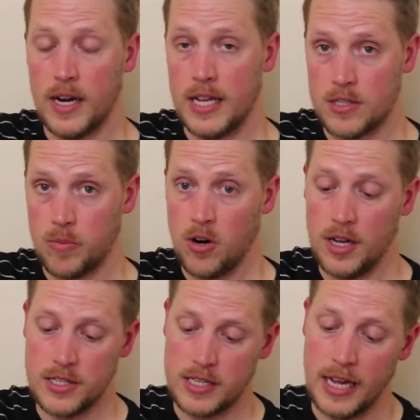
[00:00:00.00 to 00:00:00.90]
We're going to get some
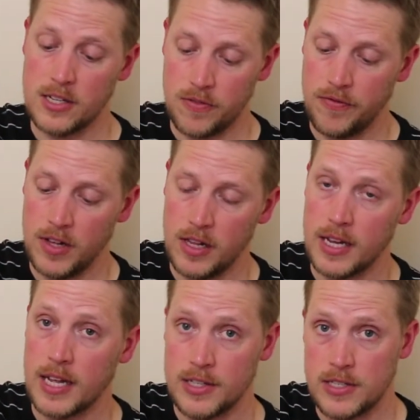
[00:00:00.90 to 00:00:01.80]
crust and some
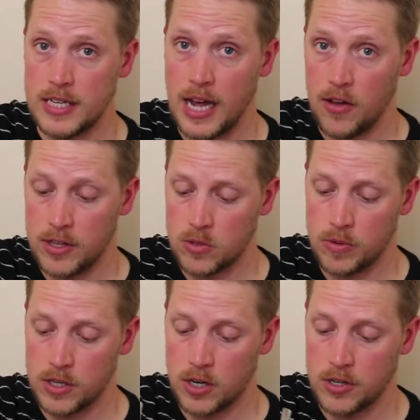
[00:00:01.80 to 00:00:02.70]
filling and see how
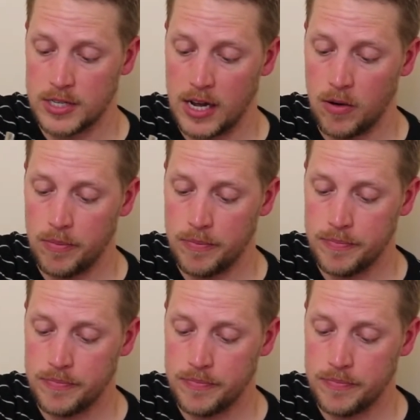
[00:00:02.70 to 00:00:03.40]
this one turns out.